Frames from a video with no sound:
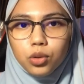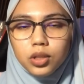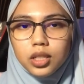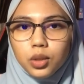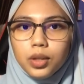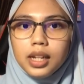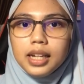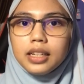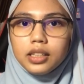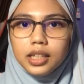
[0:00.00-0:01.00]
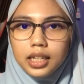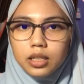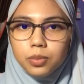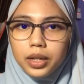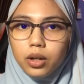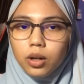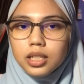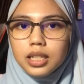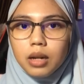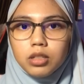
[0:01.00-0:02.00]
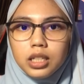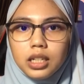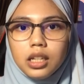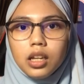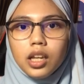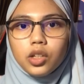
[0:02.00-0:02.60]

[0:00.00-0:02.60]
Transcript: goods will increase because subsidy